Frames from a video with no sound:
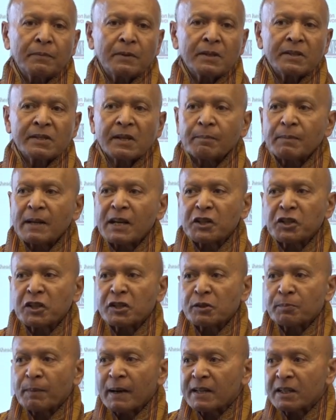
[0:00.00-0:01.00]
Some
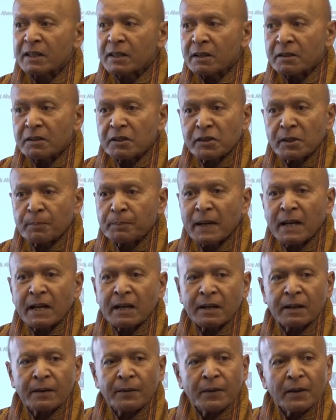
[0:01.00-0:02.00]
nations might
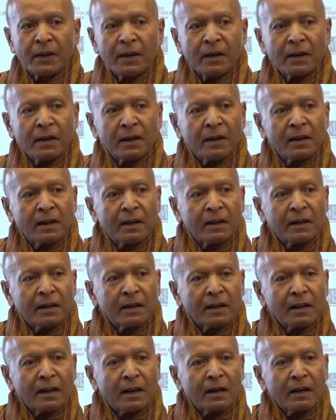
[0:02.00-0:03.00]
disappear
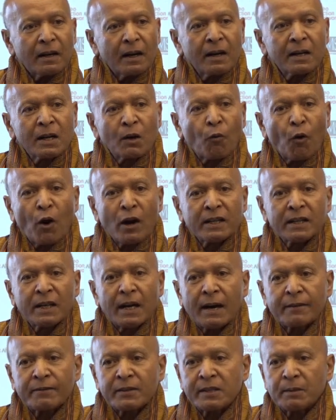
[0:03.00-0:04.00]
underwater
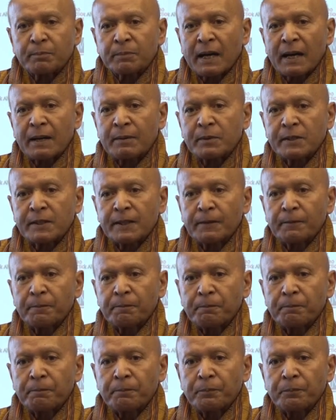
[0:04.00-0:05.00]
after some time, see.
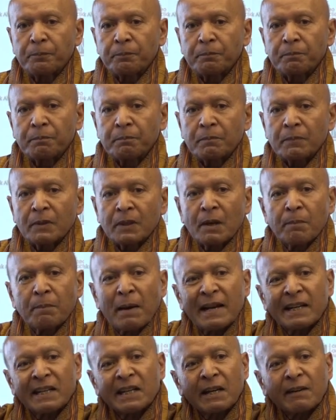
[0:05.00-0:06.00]
The
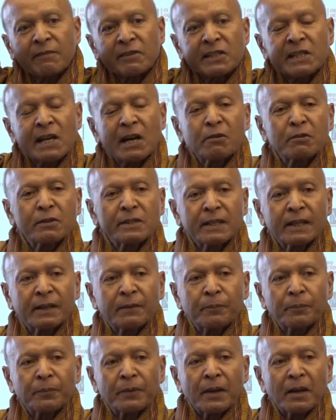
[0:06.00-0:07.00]
melting of snow, see.
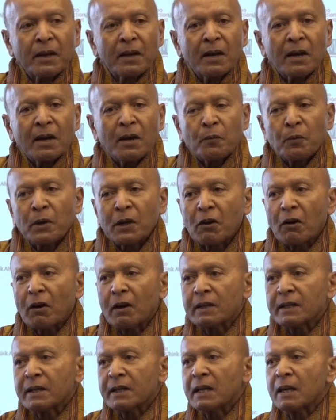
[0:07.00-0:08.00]
We
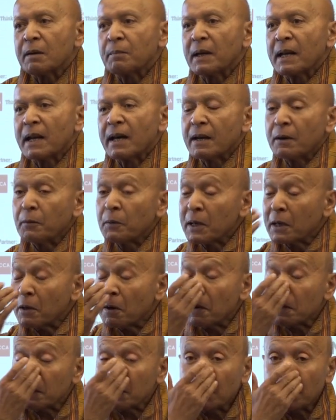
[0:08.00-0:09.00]
call
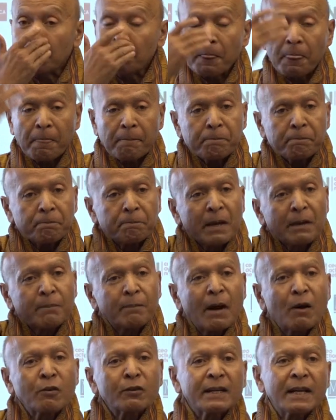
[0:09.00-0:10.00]
the big
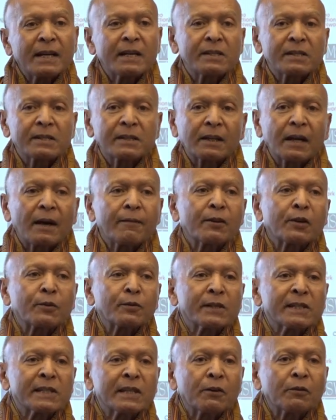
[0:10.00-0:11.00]
mountains covered
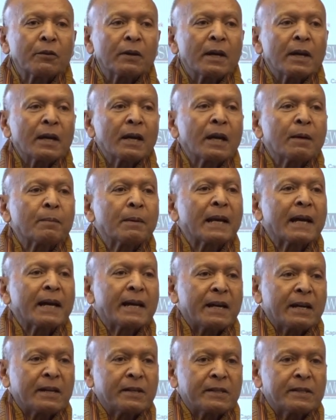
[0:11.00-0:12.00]
with snow
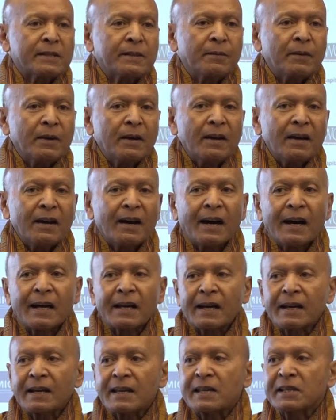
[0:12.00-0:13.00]
Himalayas.
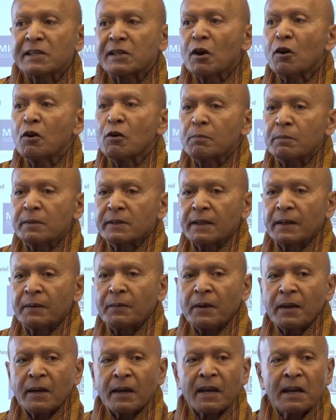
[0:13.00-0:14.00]
Allah is home, see.
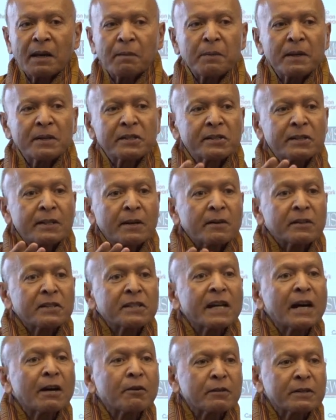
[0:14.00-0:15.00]
Him is
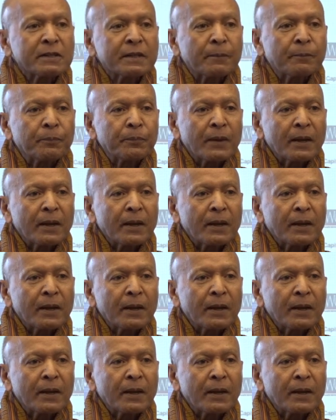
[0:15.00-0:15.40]
snow, see.